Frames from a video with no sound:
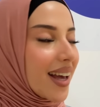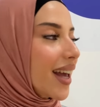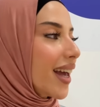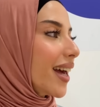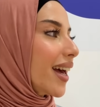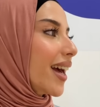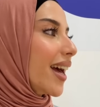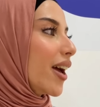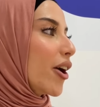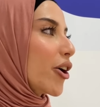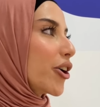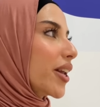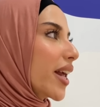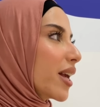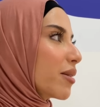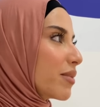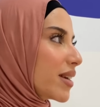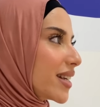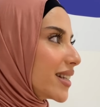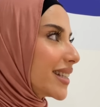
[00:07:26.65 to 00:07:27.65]
Uh, her
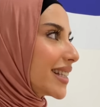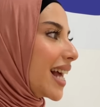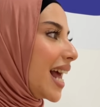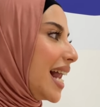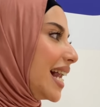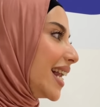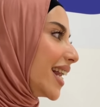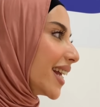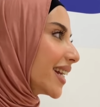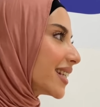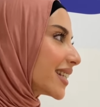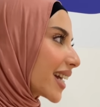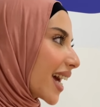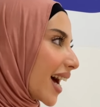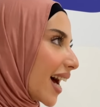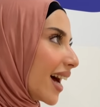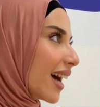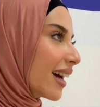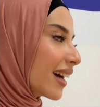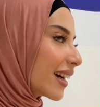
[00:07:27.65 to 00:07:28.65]
name is
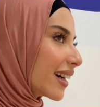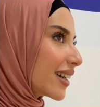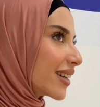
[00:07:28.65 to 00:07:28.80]
Linda,